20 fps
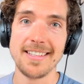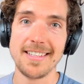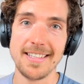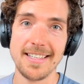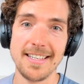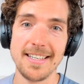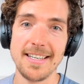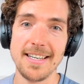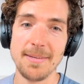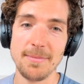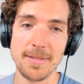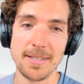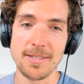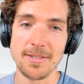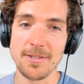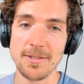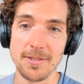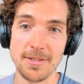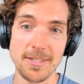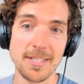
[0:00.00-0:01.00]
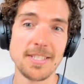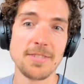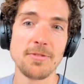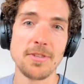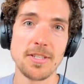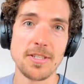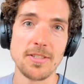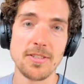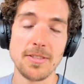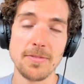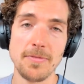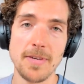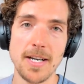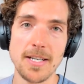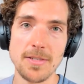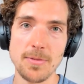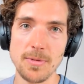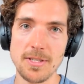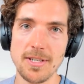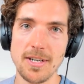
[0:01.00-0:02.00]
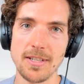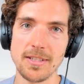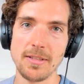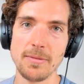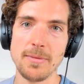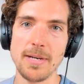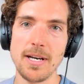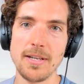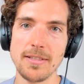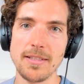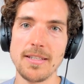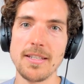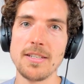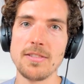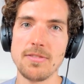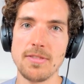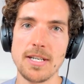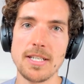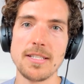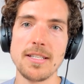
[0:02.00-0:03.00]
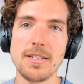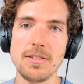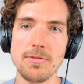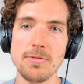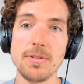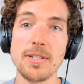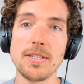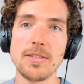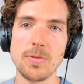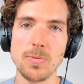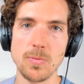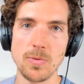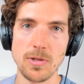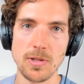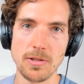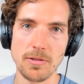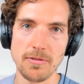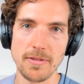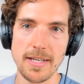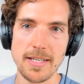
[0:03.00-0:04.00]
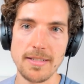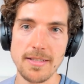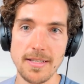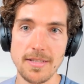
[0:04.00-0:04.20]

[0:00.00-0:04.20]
because you're the trusted advisor we talked about, and they trust that you did the work, right?